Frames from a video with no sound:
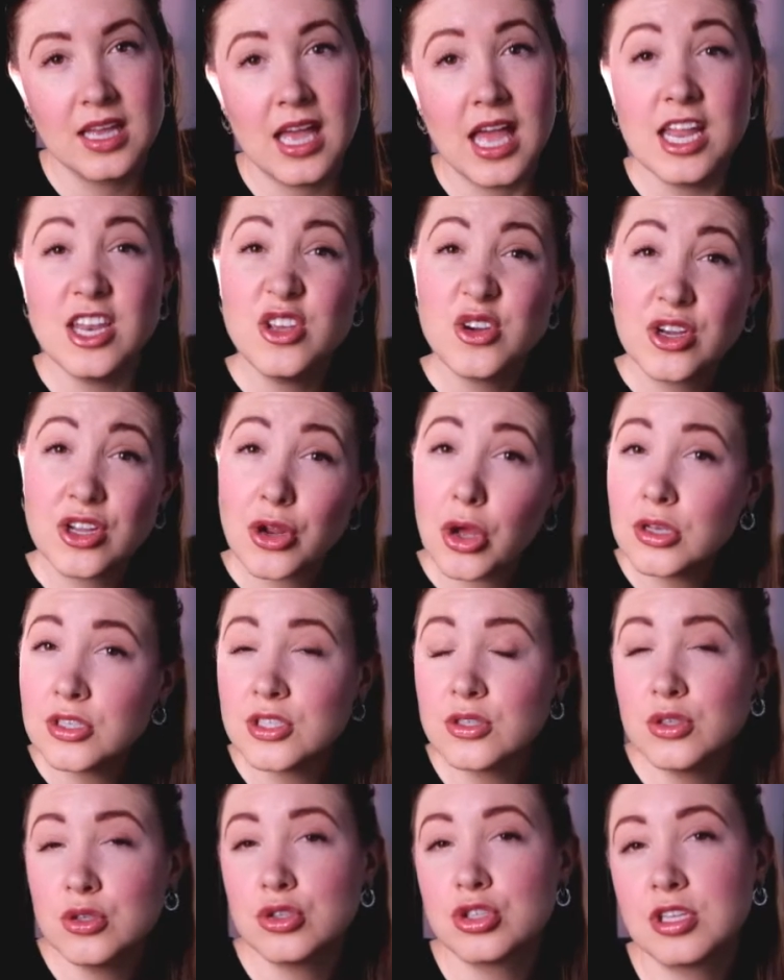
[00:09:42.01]
And you can
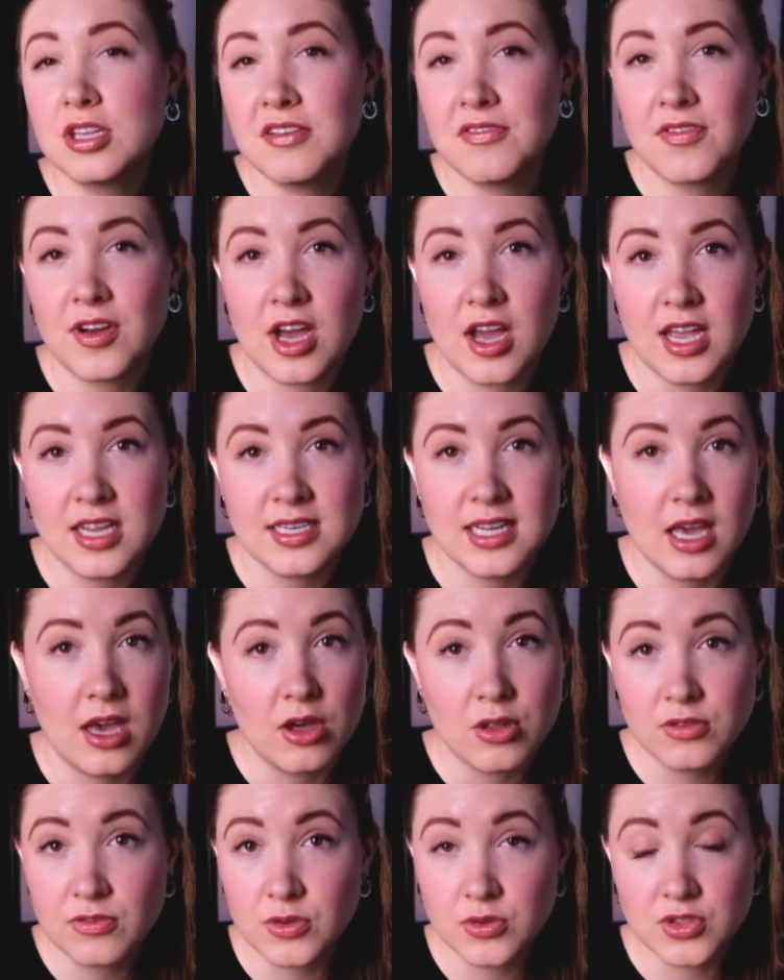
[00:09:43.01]
also usually find a
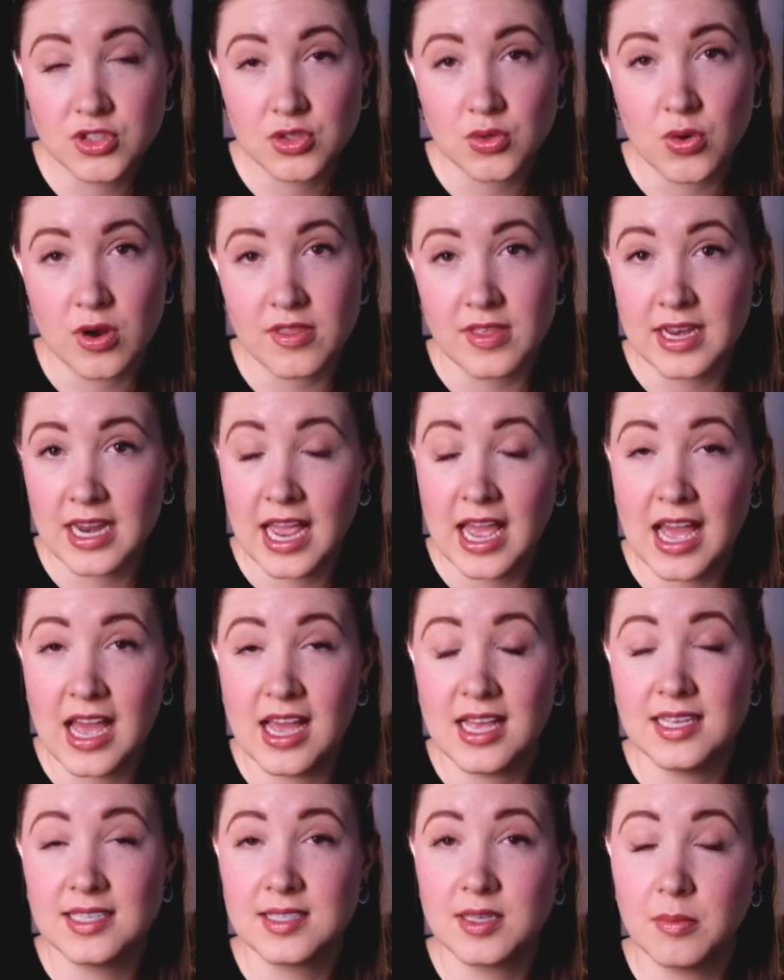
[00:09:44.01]
health food store that
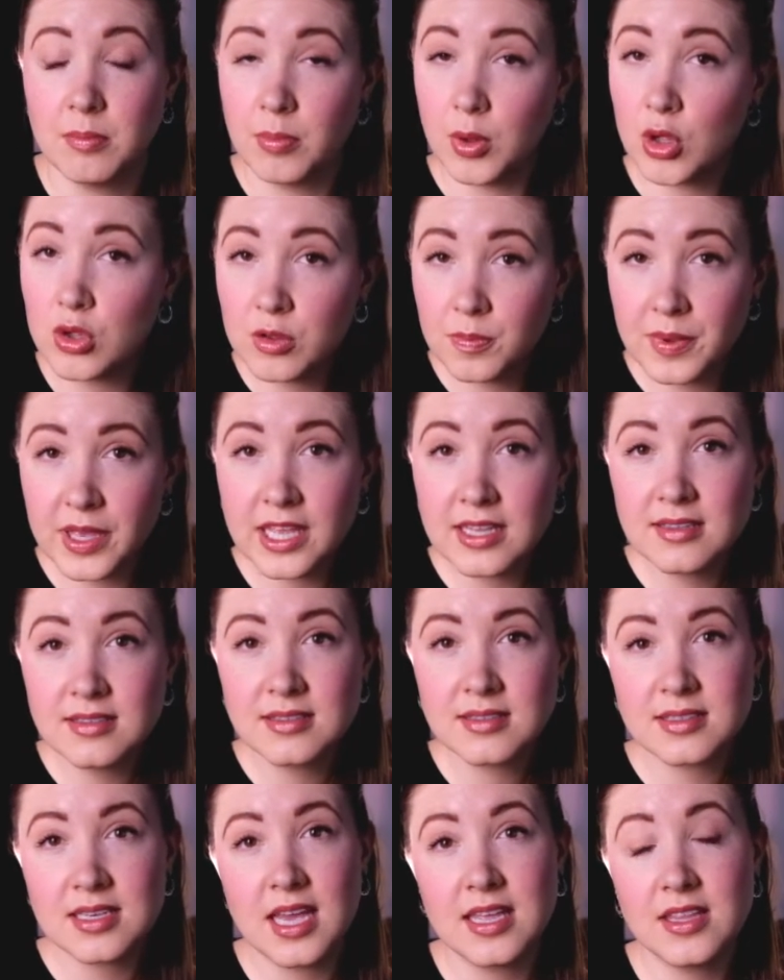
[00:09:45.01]
has bulk
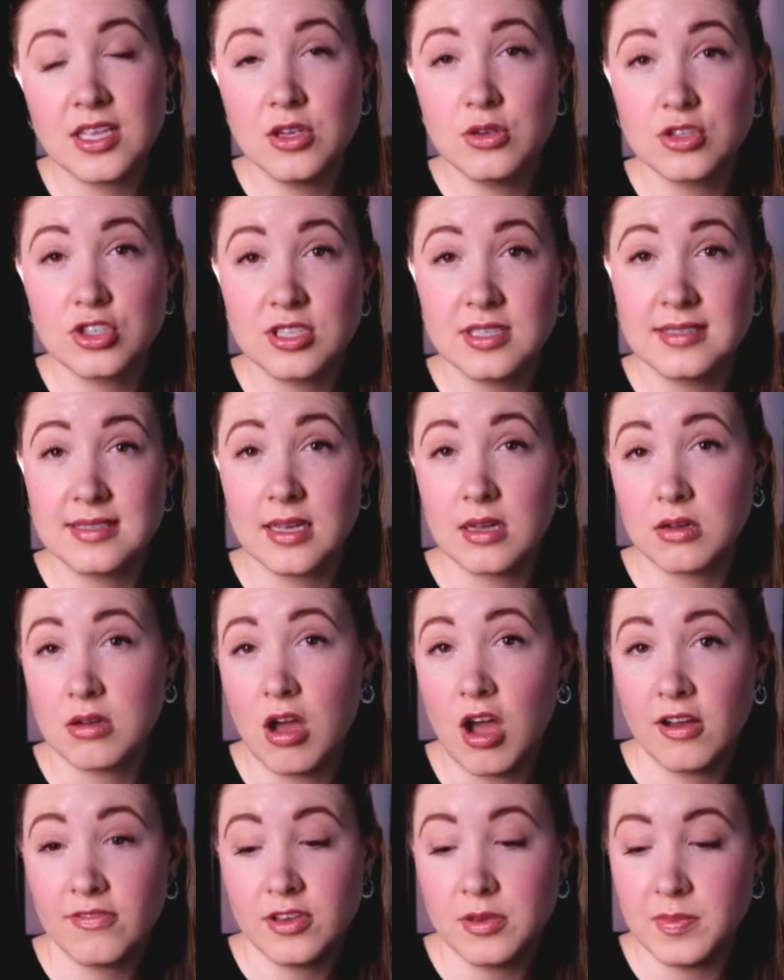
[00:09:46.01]
bins, and they usually sell
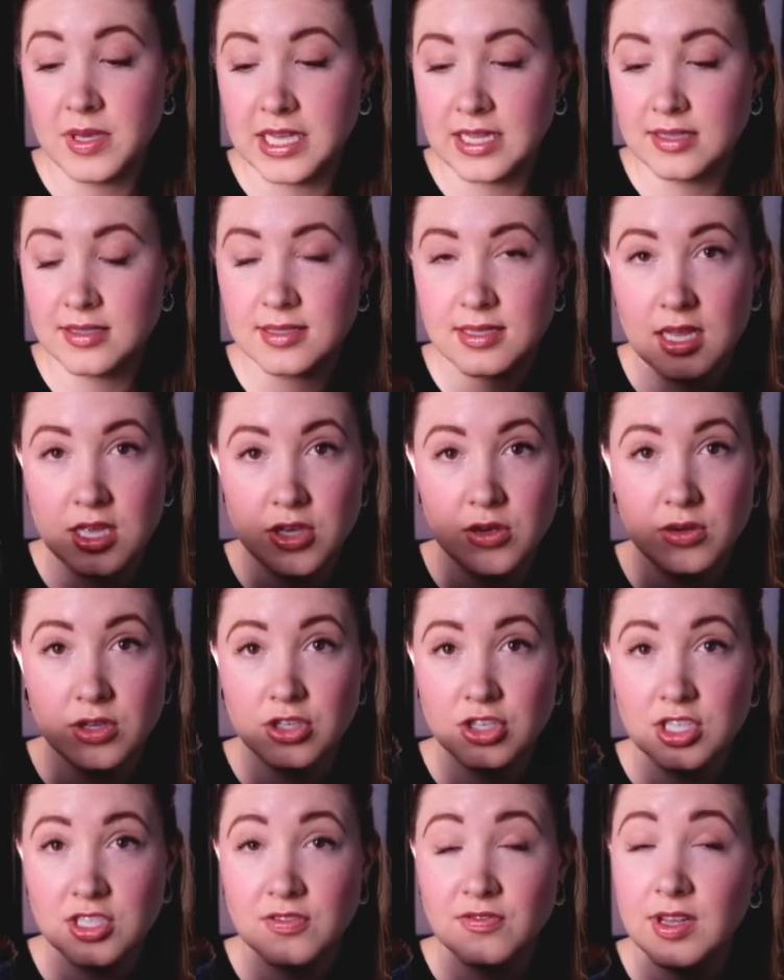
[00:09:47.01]
coffee beans that you can
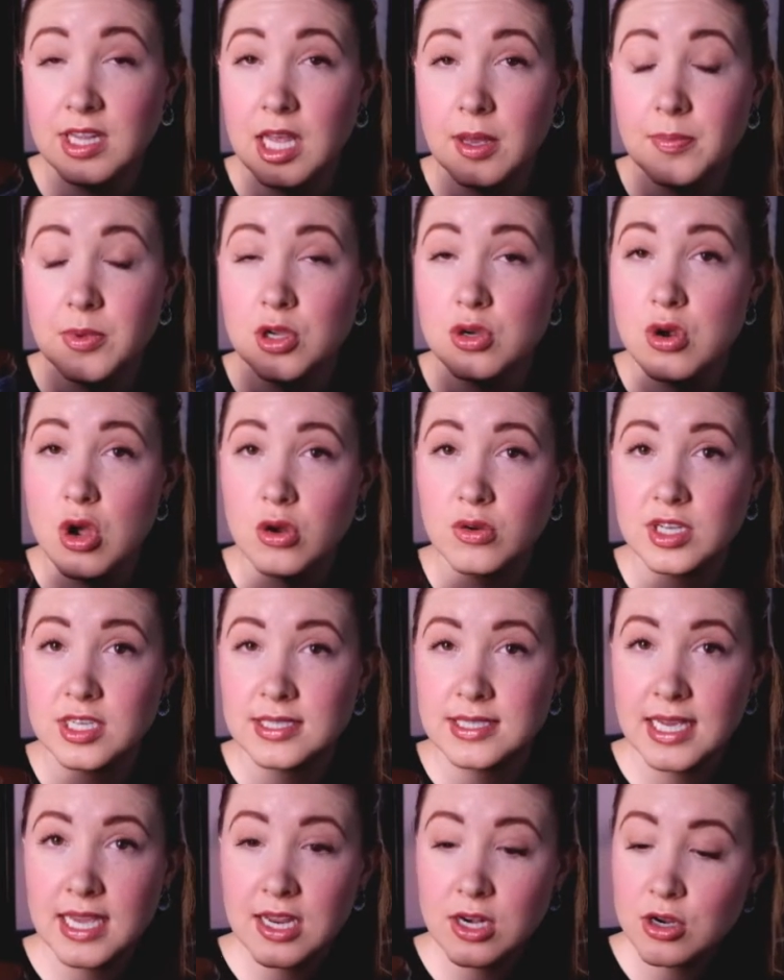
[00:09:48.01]
just fill up your own
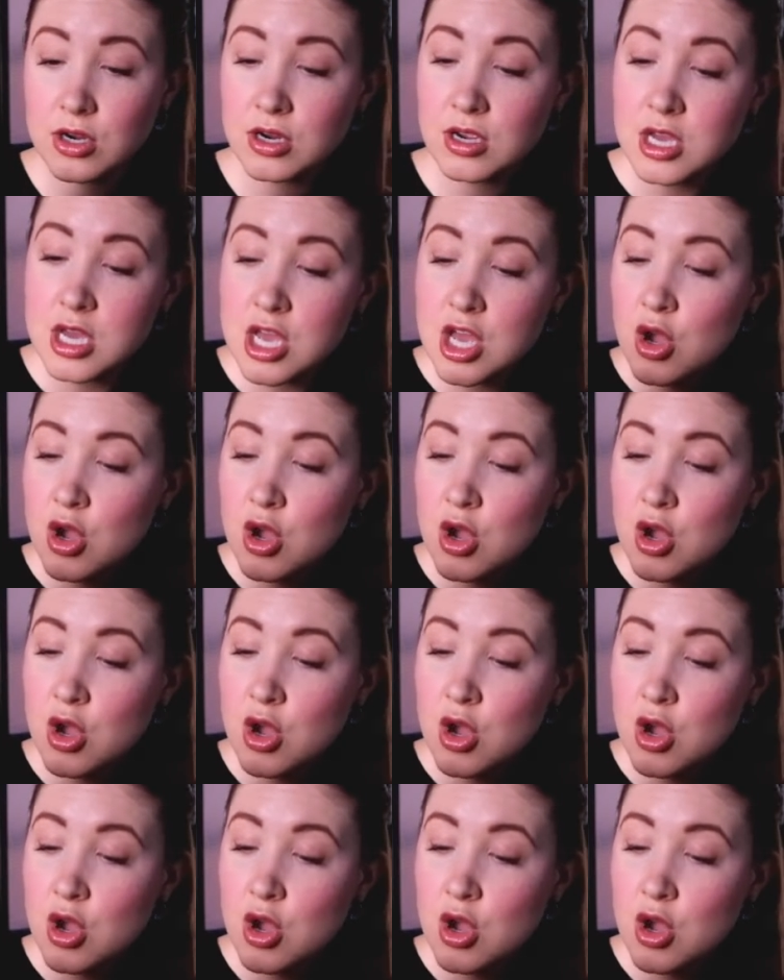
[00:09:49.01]
container,